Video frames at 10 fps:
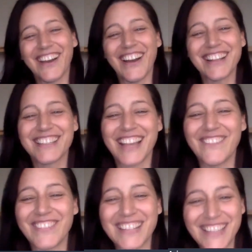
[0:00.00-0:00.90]
God's
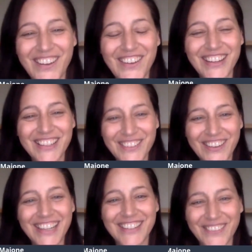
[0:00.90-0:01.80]
comfort zone is
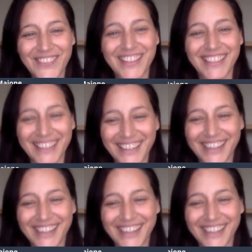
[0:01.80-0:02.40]
quite different than